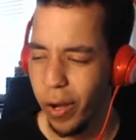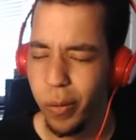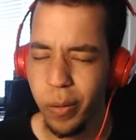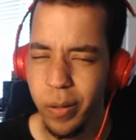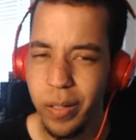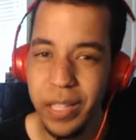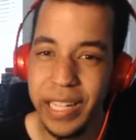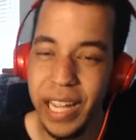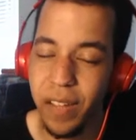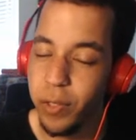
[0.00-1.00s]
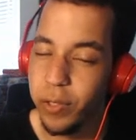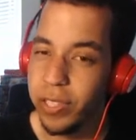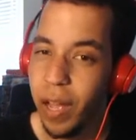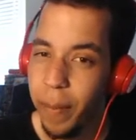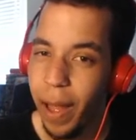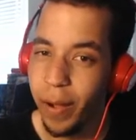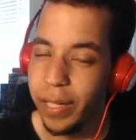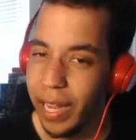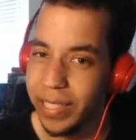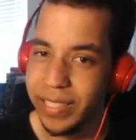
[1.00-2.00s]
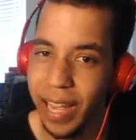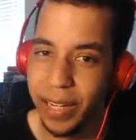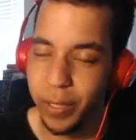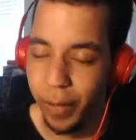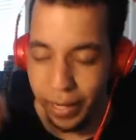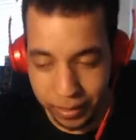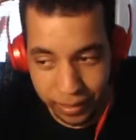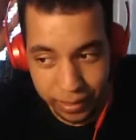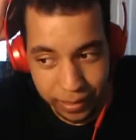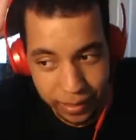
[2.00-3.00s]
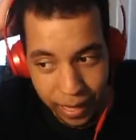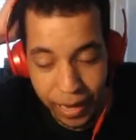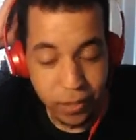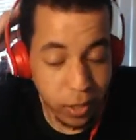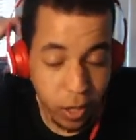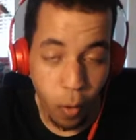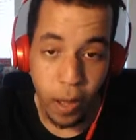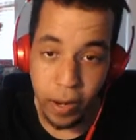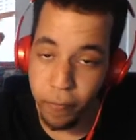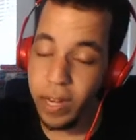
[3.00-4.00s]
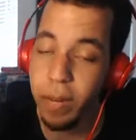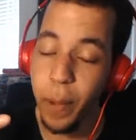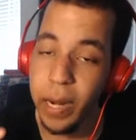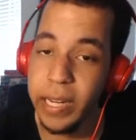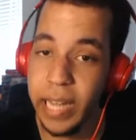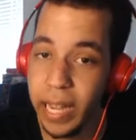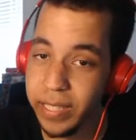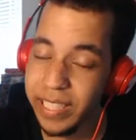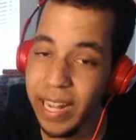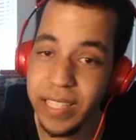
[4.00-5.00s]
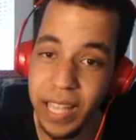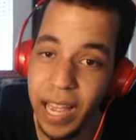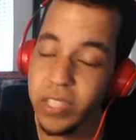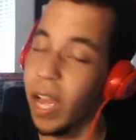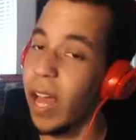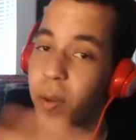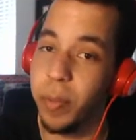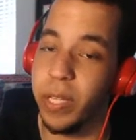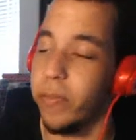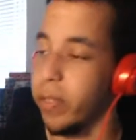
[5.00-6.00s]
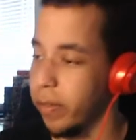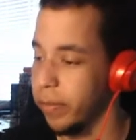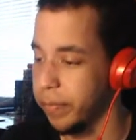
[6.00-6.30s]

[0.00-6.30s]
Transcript: So, if you somehow guessed that correctly... Actually, you know what? If anybody guessed Sandslash, I don't believe you.